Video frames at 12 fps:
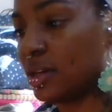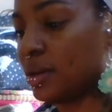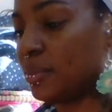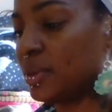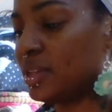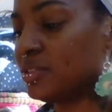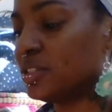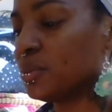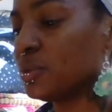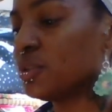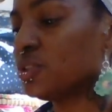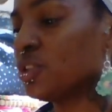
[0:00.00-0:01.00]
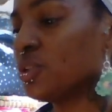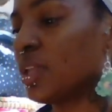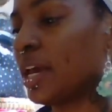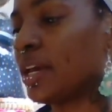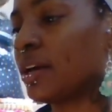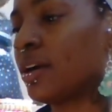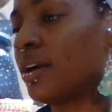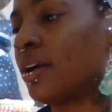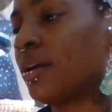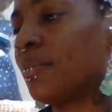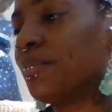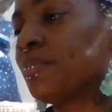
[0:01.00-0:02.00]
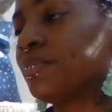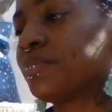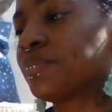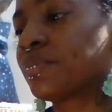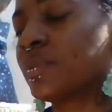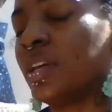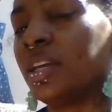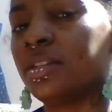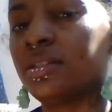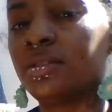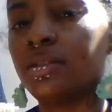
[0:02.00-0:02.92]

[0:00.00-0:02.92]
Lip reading: but it's similar to like in